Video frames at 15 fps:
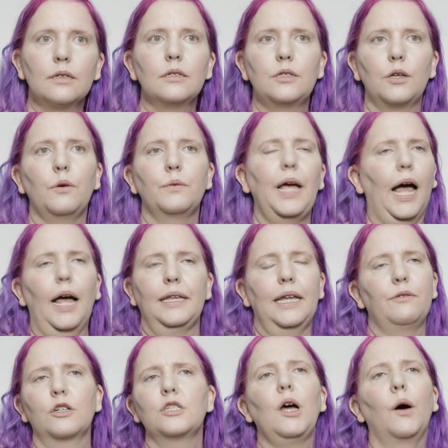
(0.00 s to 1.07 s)
So yeah, I
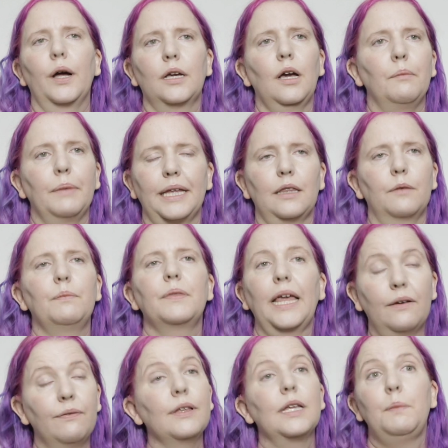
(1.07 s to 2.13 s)
never saw it coming.
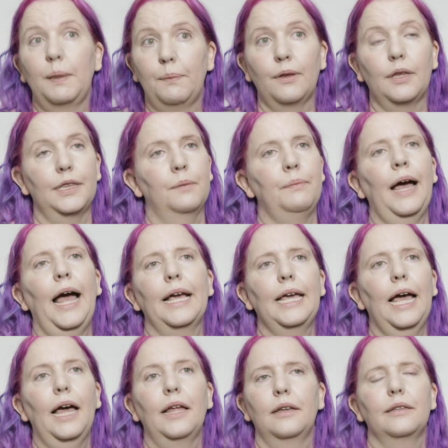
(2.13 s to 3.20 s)
Thankfully, people in the back
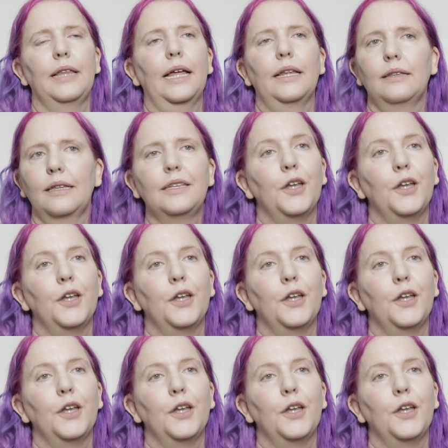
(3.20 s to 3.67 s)
had that,